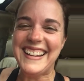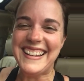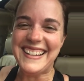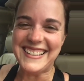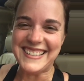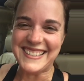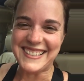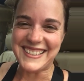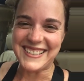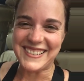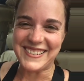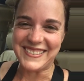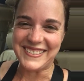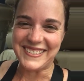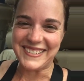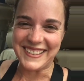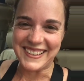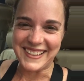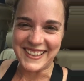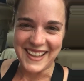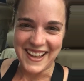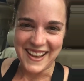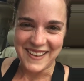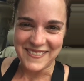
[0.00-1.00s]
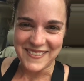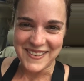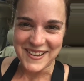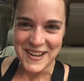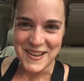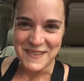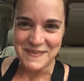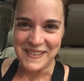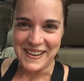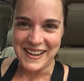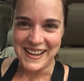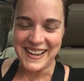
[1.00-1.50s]
Is totally laughing
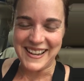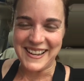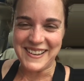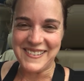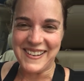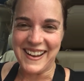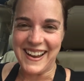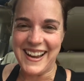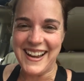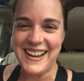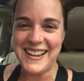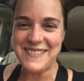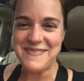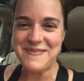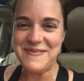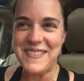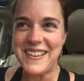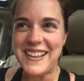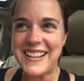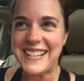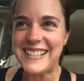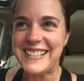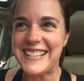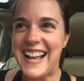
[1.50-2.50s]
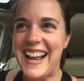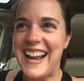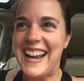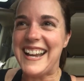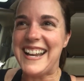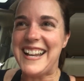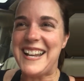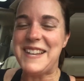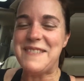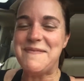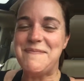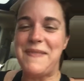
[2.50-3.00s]
at me. Anyway,
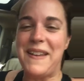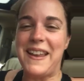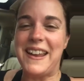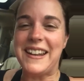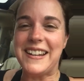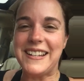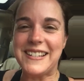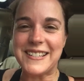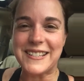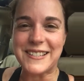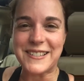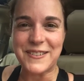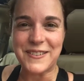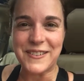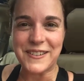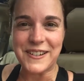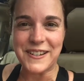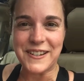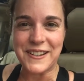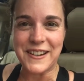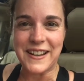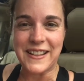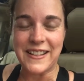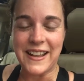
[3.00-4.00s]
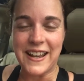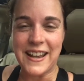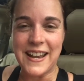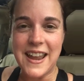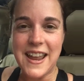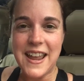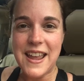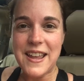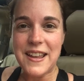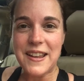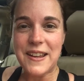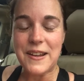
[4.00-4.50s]
anxiety and panic disorder. And then,
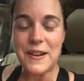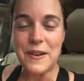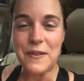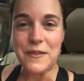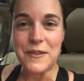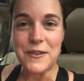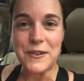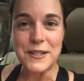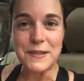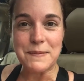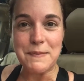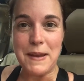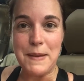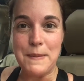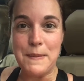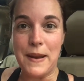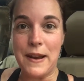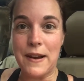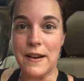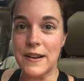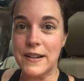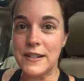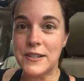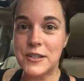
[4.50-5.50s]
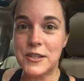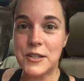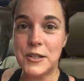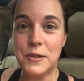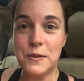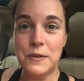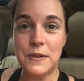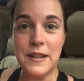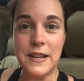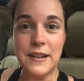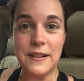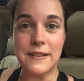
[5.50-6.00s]
you know, of course, my marriage
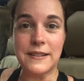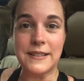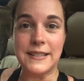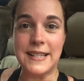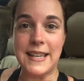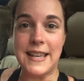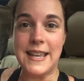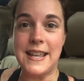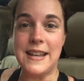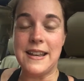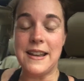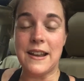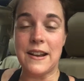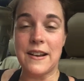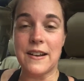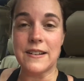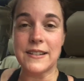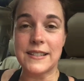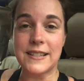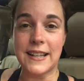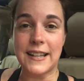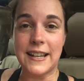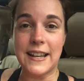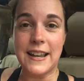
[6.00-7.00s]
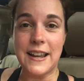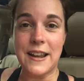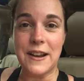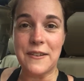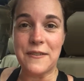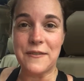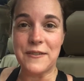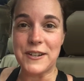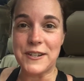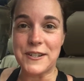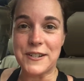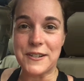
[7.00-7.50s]
2 years in at our second
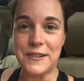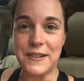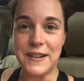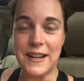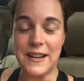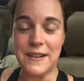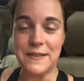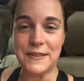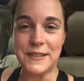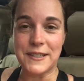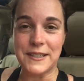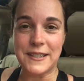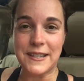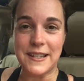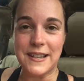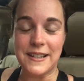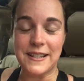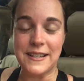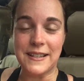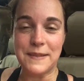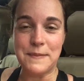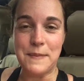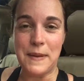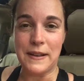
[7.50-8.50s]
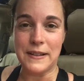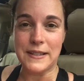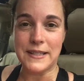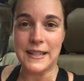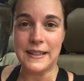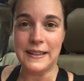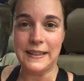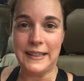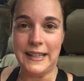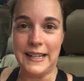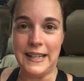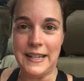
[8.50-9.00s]
anniversary, I was about
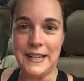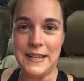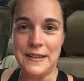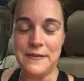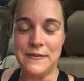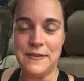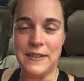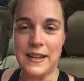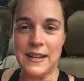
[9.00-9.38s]
to leave.